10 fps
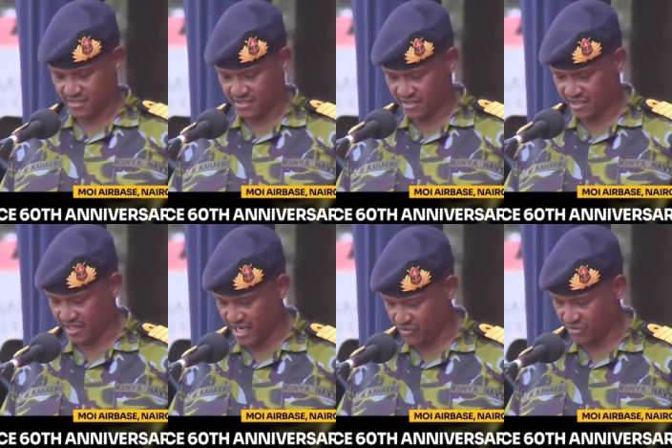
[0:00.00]

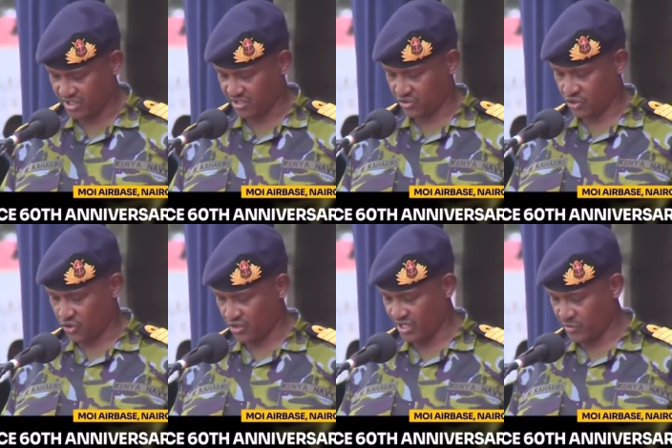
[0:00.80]
renowned not
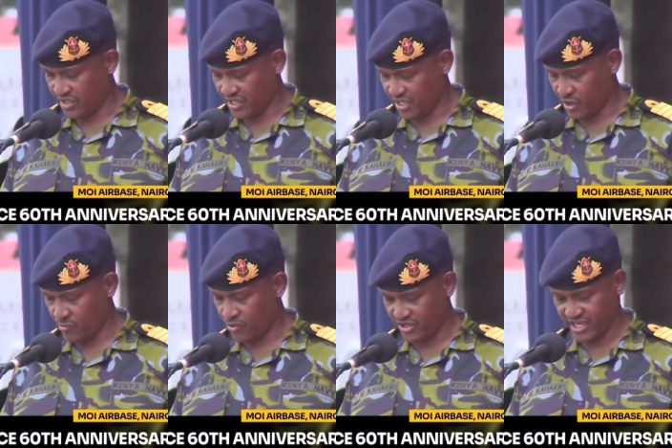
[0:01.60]
only within our
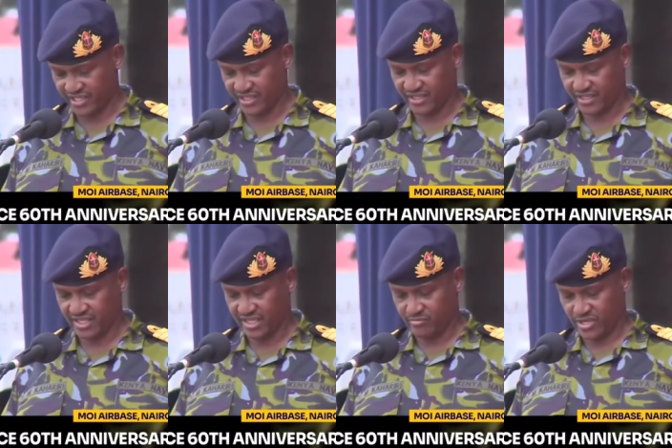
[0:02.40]
borders,
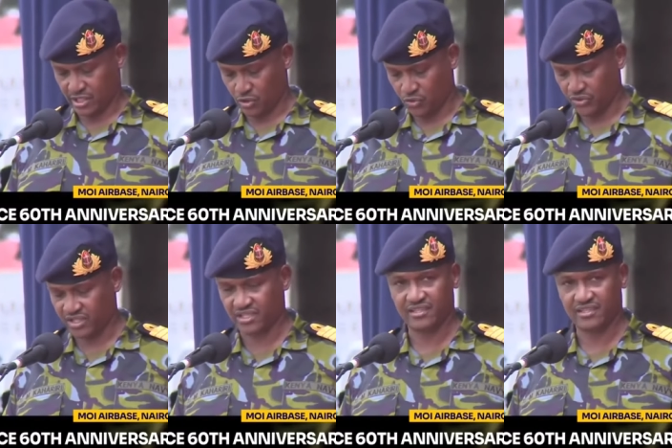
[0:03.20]
but across